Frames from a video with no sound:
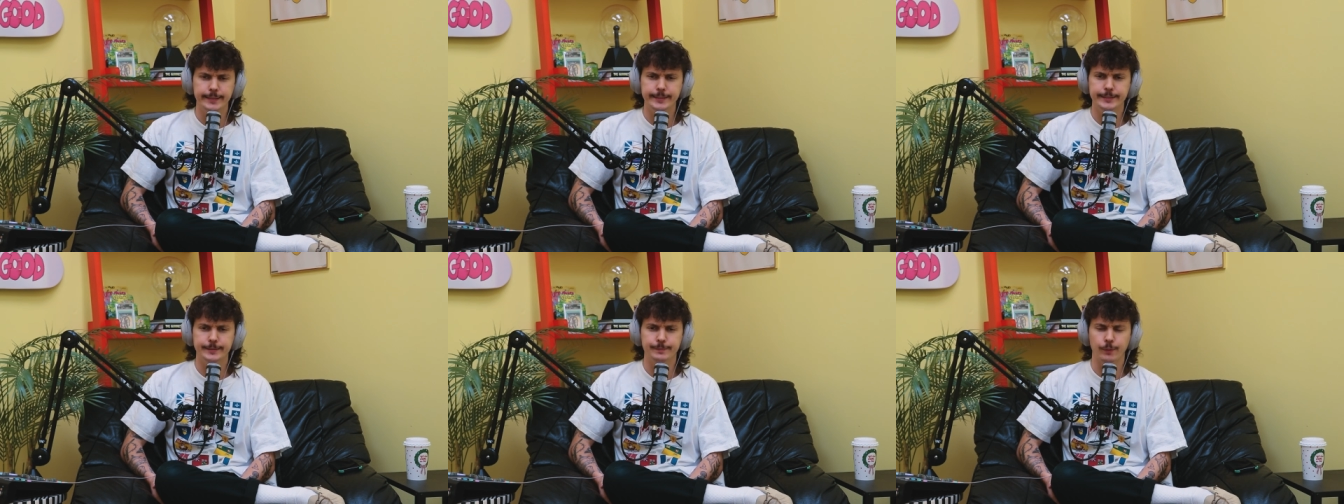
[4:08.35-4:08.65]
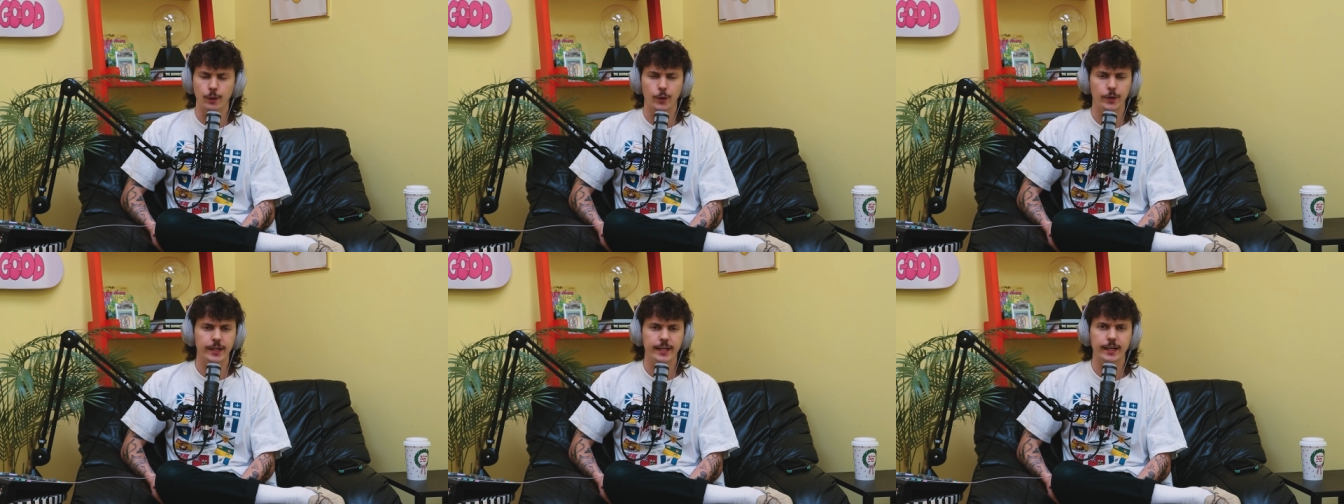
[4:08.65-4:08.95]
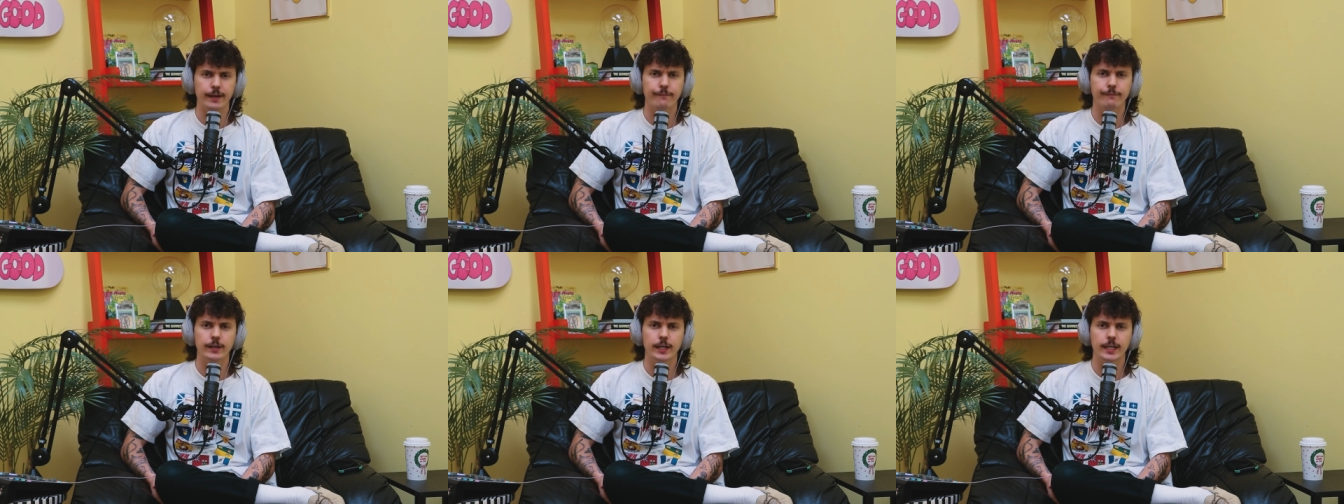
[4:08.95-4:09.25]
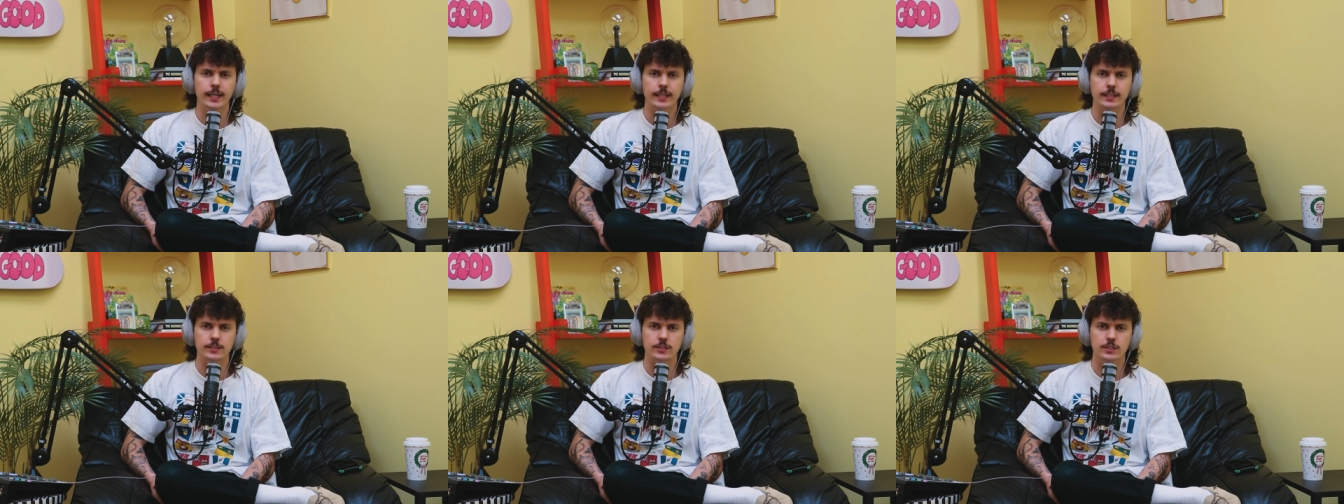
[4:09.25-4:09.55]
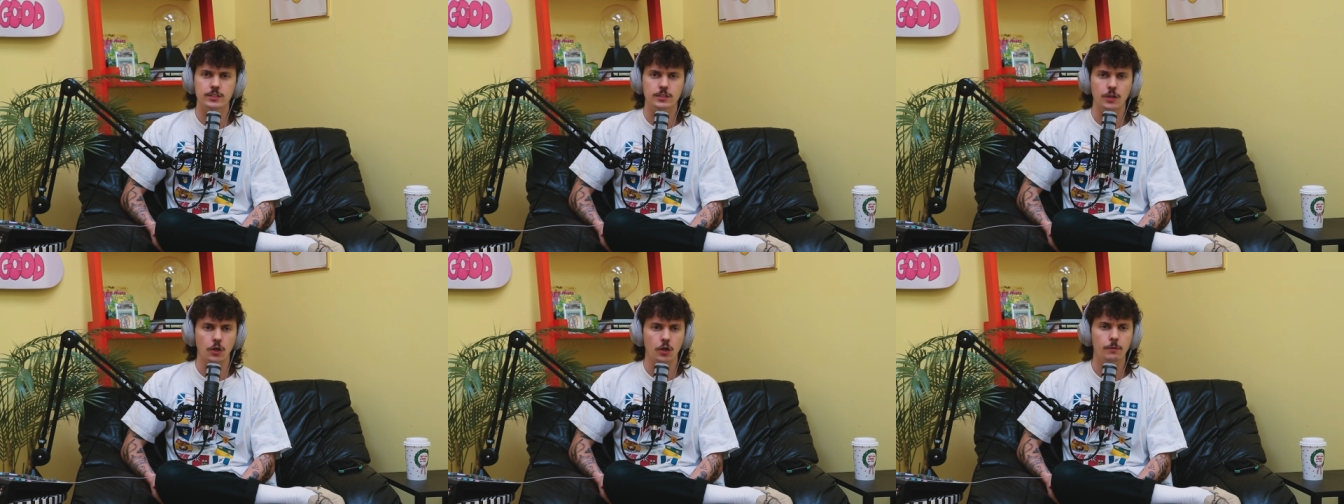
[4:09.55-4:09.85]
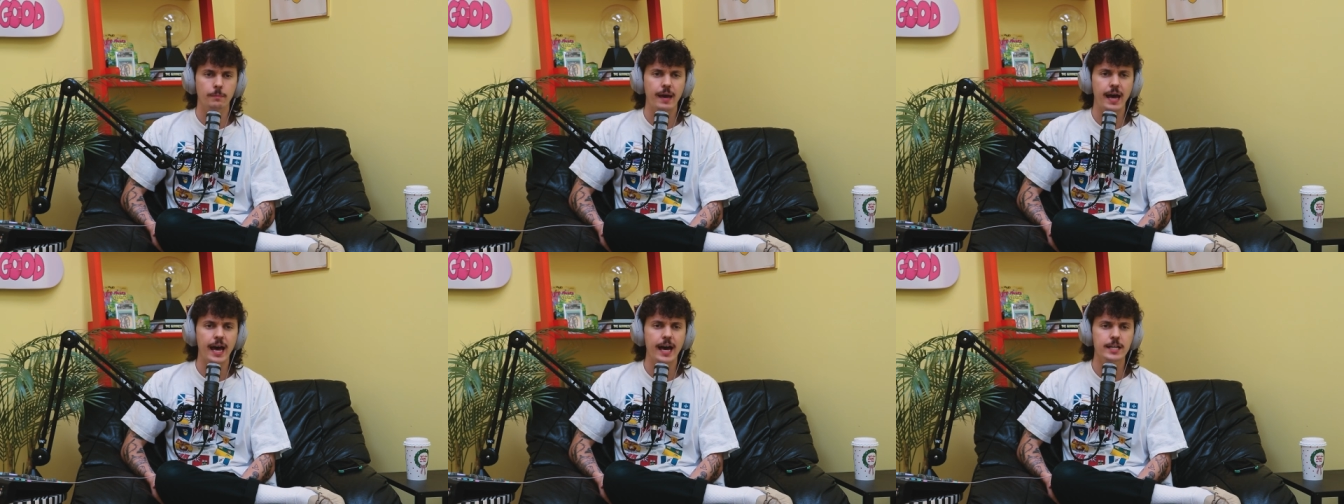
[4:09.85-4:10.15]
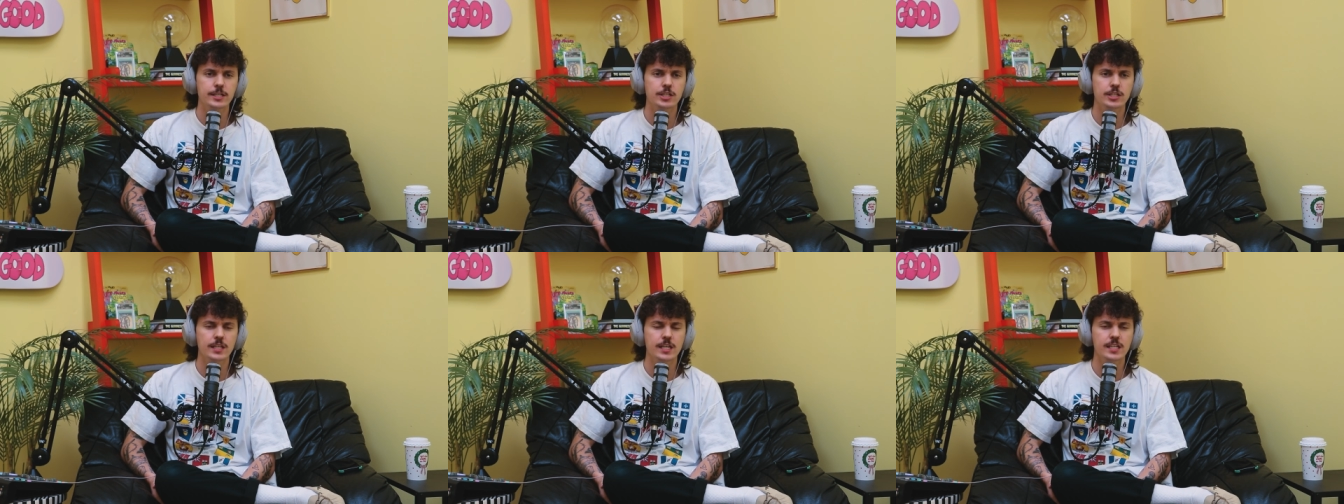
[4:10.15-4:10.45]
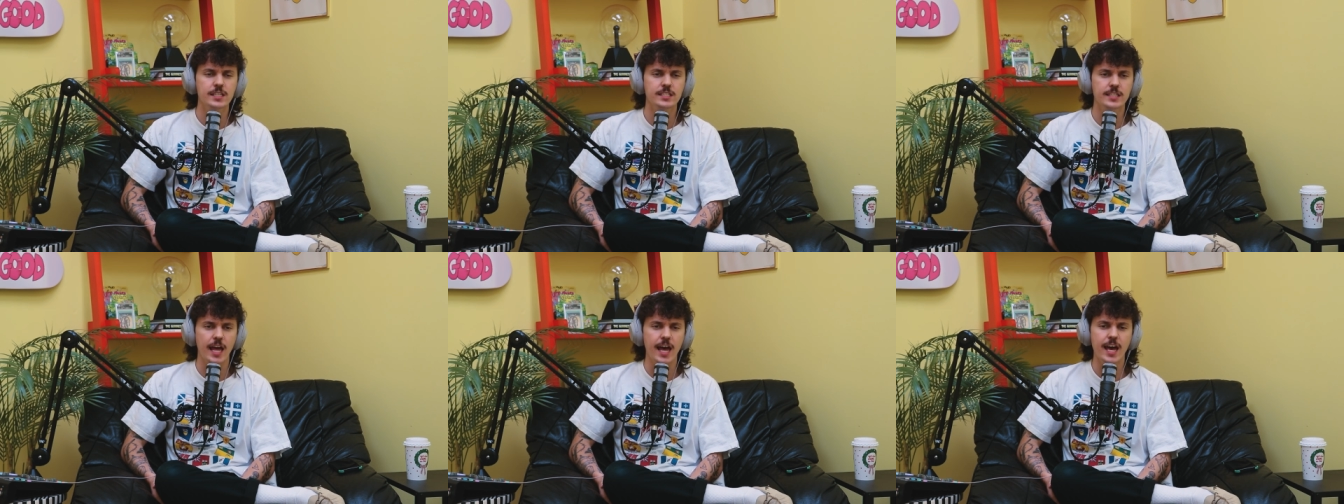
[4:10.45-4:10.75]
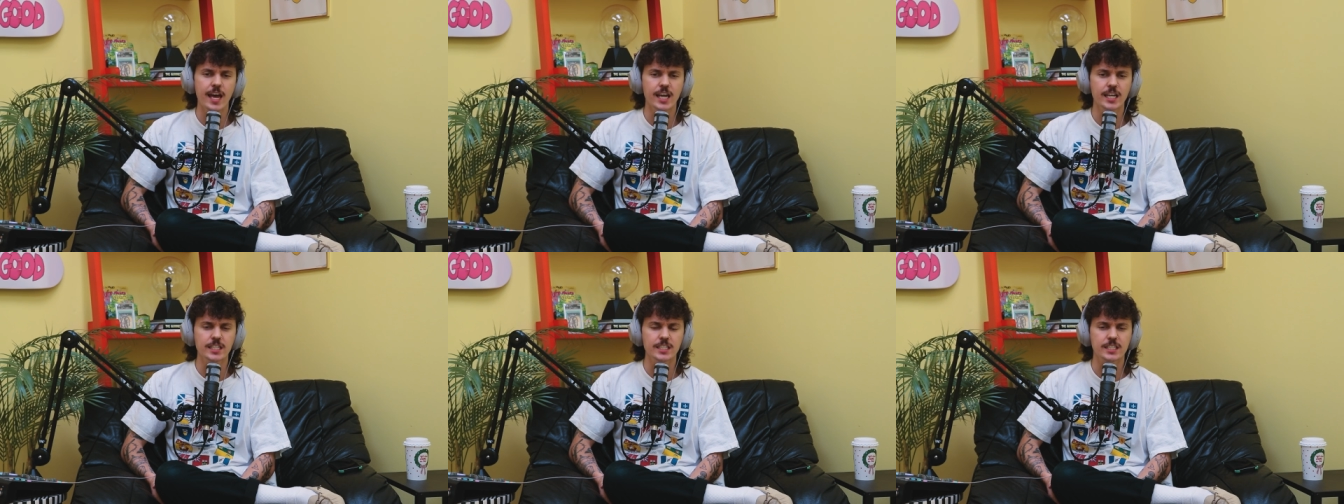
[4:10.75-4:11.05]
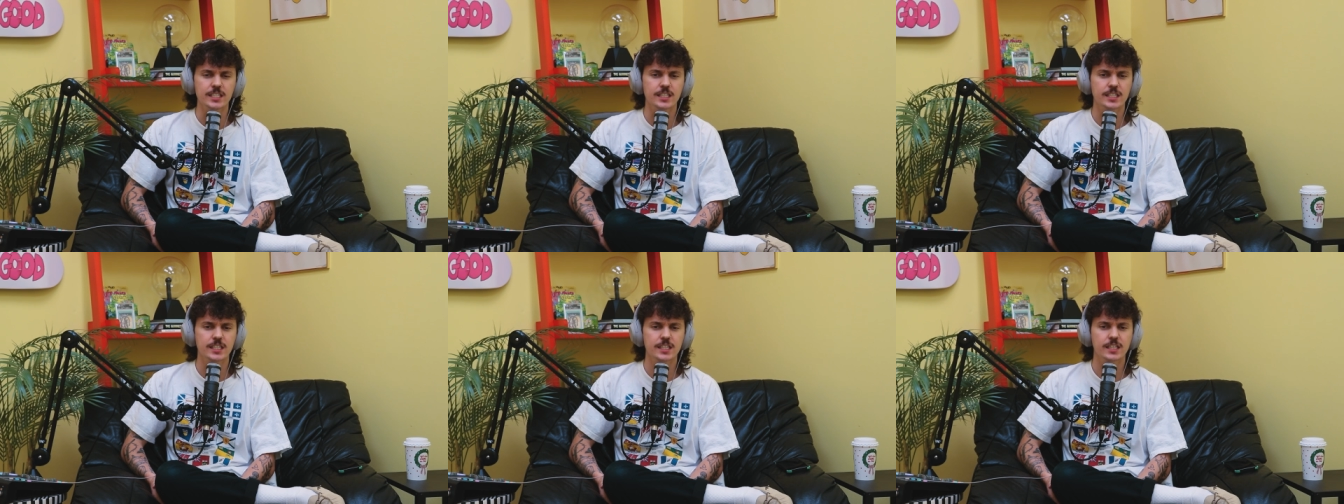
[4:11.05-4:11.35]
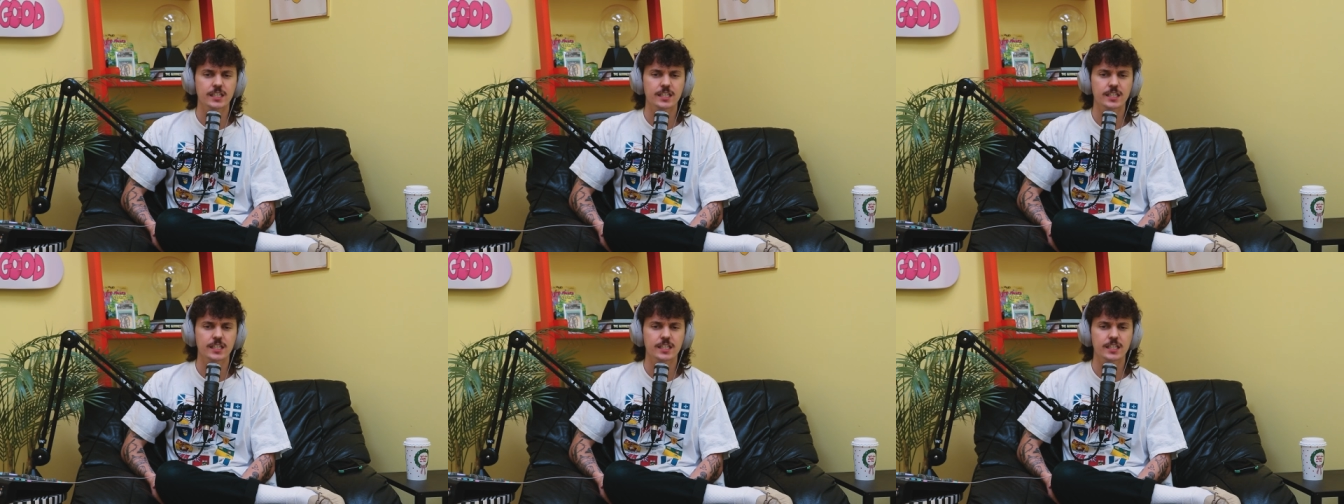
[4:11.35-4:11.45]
sporting a fucking soul patch these days?